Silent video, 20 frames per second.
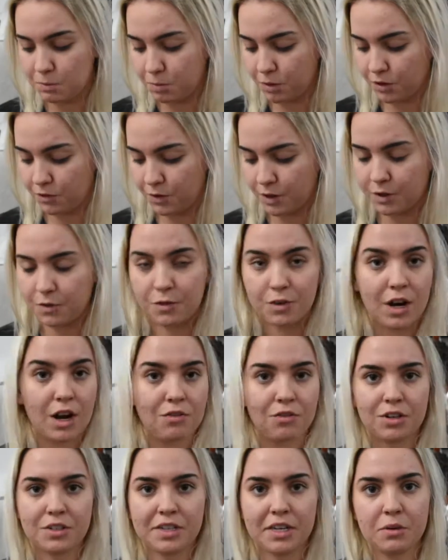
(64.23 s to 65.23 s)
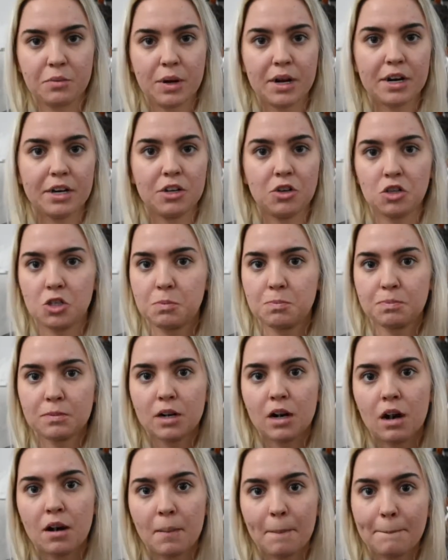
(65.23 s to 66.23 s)
perfect for everyday wear. You just
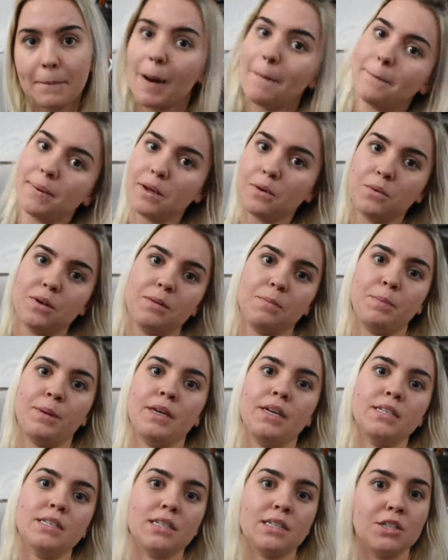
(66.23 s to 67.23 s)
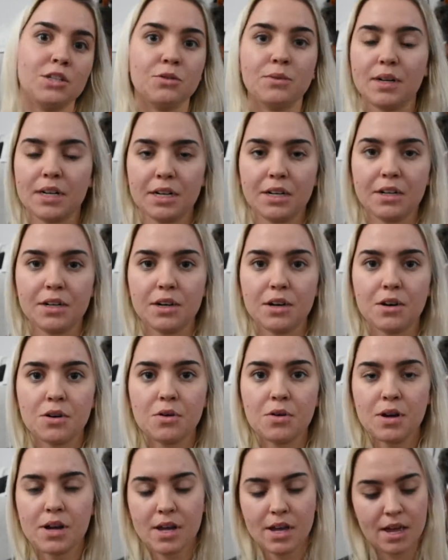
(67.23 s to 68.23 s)
pop in one piece and you're ready to
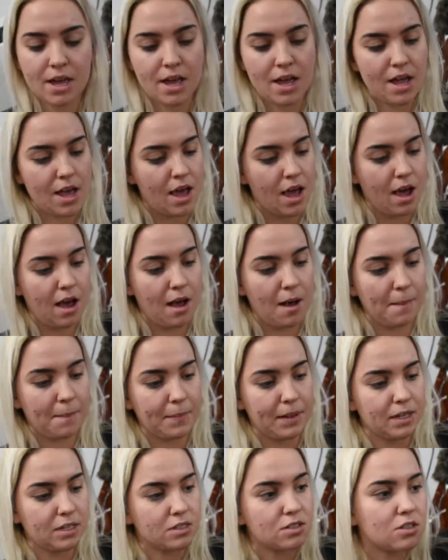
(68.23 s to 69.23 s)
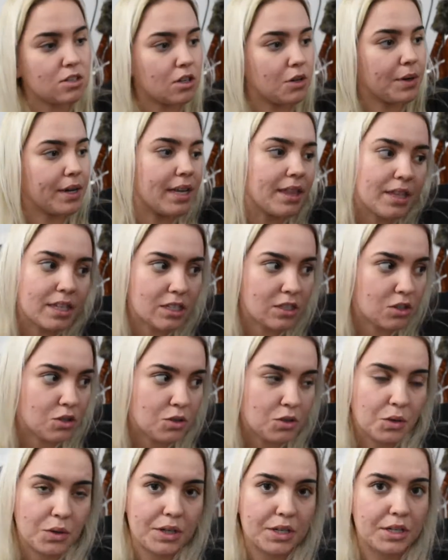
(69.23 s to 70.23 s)
go. So in this
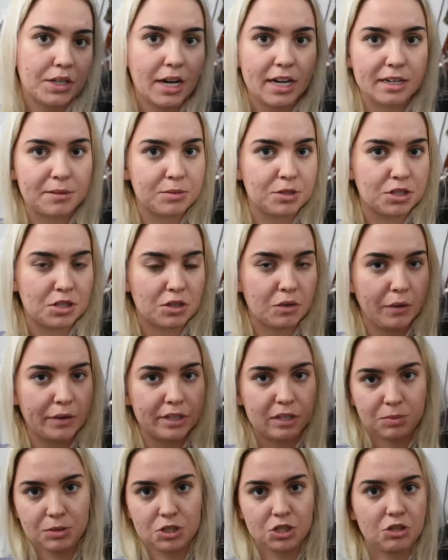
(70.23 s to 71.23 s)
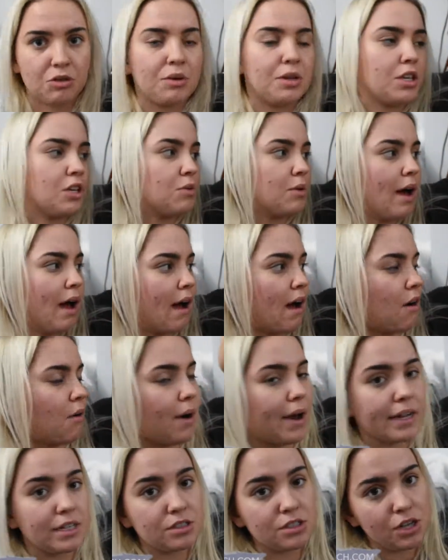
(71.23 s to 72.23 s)
tutorial I am just going to be showing you how
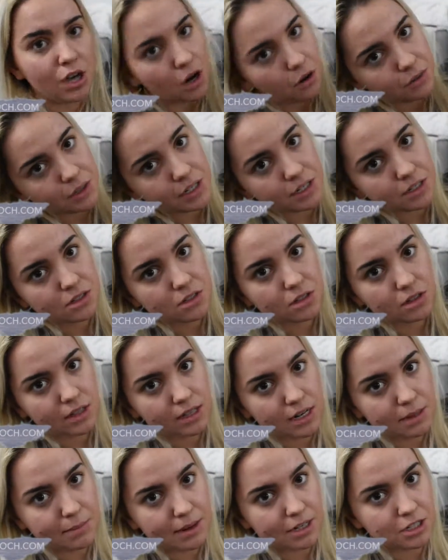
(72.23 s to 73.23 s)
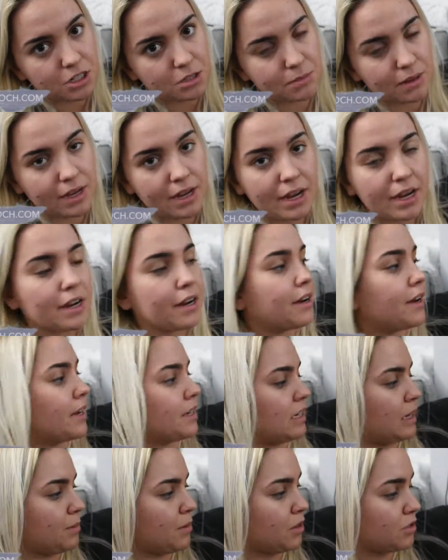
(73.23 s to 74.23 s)
I tone it so that it matches my hair,
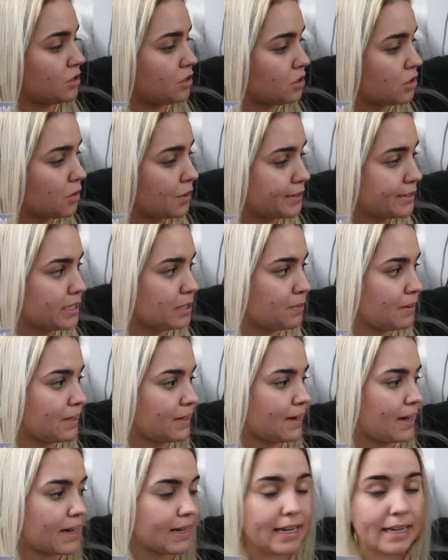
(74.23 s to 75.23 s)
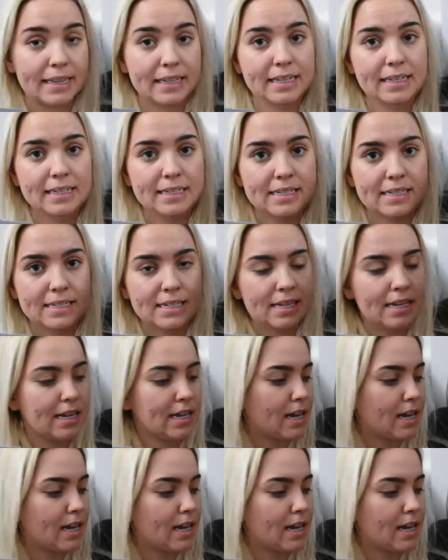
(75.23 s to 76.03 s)
and I'm also going to be cutting this